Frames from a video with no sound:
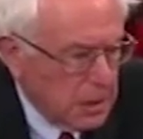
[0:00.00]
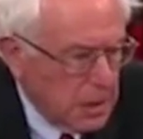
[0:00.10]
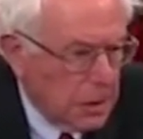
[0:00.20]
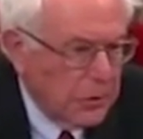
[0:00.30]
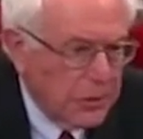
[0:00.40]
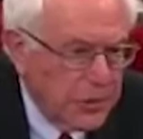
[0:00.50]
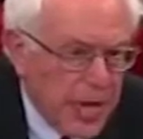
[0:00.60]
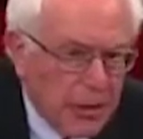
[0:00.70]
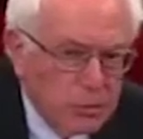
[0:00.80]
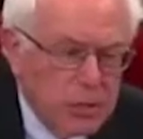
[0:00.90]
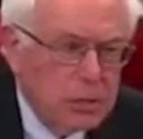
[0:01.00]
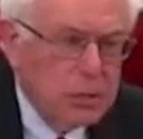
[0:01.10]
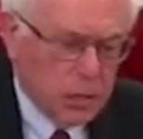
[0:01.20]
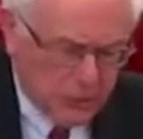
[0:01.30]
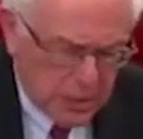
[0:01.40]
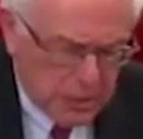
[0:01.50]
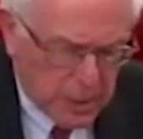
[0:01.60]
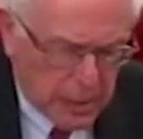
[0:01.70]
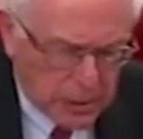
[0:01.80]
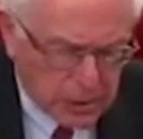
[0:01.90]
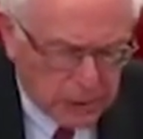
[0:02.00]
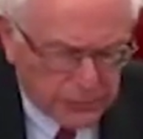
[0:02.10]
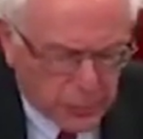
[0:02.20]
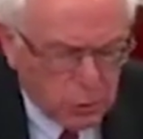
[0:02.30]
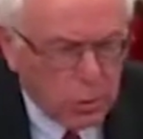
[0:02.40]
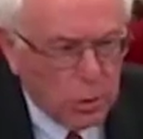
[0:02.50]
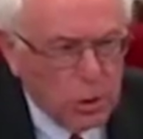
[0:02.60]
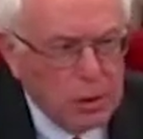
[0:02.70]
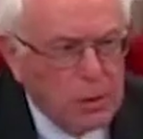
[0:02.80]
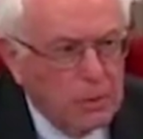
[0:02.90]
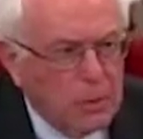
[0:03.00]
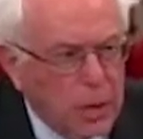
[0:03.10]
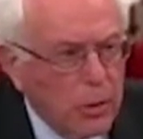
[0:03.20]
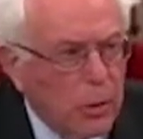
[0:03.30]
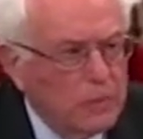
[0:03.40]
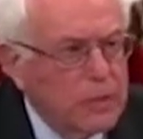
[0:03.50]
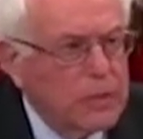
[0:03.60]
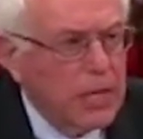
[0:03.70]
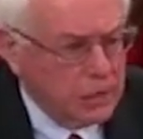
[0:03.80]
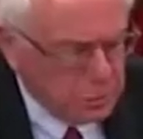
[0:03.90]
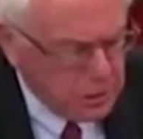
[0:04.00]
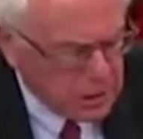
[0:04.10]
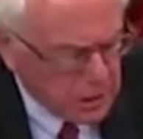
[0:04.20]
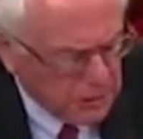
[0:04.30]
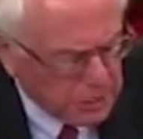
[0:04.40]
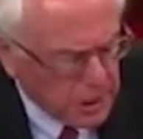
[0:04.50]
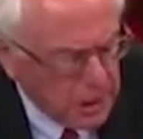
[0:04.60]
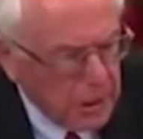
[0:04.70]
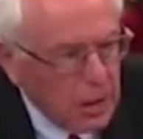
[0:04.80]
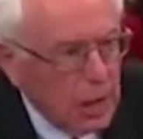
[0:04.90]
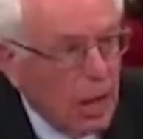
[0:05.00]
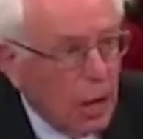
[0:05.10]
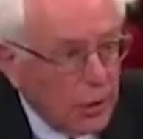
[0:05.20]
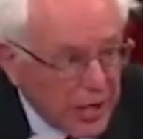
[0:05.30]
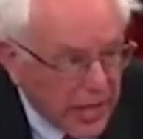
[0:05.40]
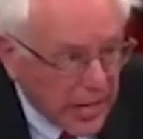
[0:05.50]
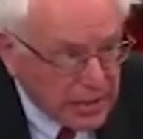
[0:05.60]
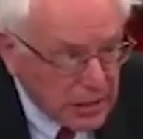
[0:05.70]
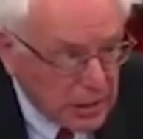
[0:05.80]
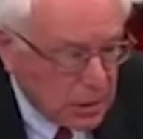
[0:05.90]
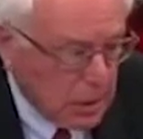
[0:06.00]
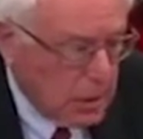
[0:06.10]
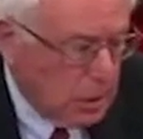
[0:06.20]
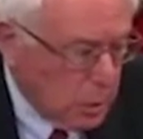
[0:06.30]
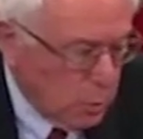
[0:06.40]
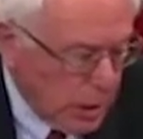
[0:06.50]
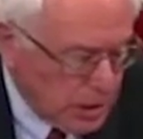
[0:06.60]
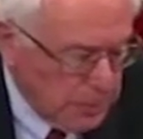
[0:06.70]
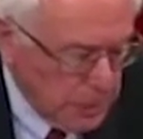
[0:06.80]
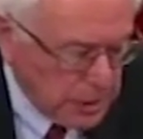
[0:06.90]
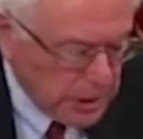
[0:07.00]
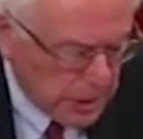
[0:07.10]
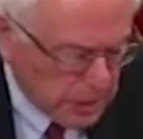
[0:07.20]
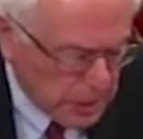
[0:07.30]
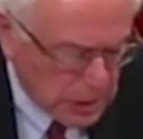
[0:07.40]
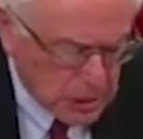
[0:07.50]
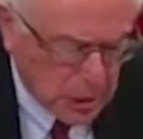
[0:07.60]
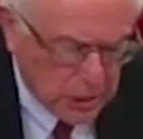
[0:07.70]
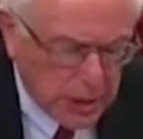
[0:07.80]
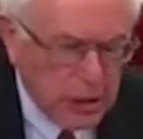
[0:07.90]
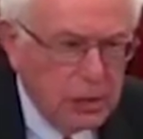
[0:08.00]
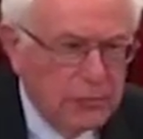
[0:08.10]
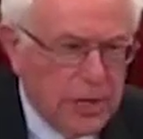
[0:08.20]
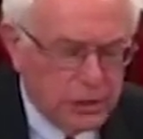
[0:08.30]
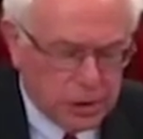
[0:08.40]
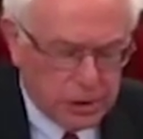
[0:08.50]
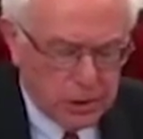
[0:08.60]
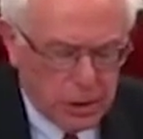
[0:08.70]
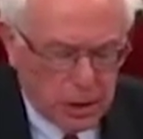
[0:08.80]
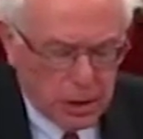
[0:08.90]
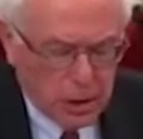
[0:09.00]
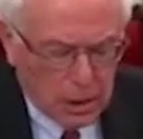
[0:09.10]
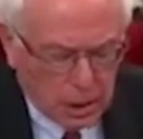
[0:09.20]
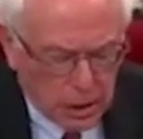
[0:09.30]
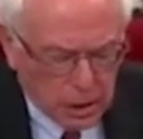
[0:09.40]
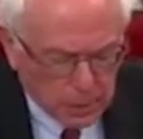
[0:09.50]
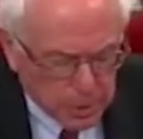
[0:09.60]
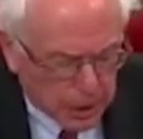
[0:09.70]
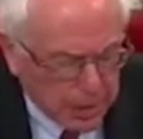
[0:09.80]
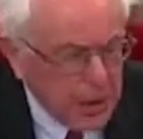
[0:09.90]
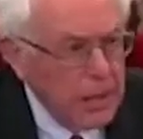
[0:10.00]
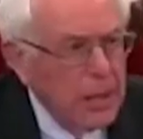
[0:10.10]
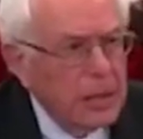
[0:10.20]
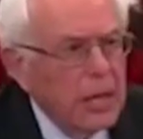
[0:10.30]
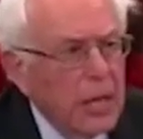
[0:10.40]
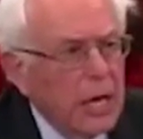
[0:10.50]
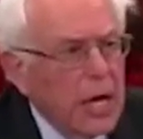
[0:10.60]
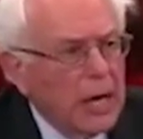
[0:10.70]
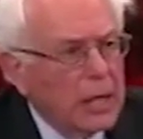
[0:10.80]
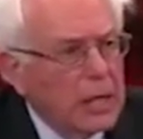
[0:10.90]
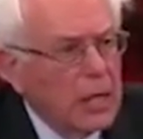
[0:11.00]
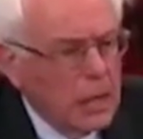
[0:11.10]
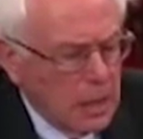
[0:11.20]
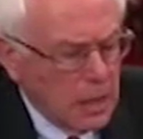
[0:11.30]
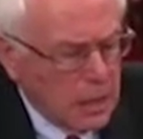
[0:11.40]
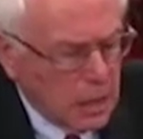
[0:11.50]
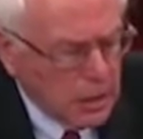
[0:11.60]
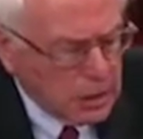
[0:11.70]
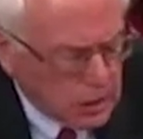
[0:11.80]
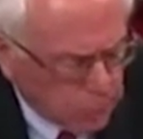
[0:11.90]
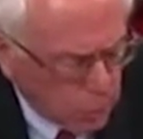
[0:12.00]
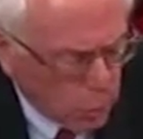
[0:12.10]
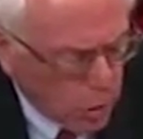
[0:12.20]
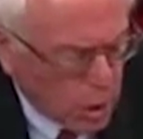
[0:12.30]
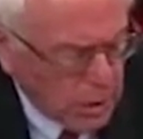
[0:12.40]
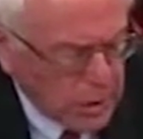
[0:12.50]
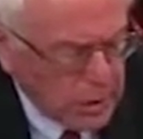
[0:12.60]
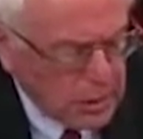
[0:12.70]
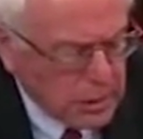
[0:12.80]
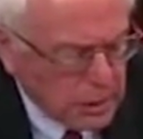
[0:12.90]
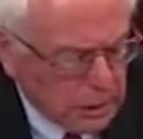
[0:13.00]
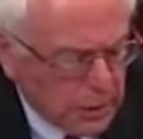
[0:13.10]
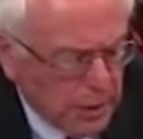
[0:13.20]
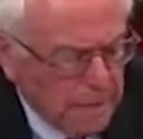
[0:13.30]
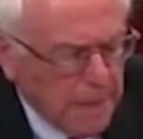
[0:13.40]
of the thousands of emails and phone calls that my office has received are against U.S. military intervention in the bloody and chaotic civil war in Syria.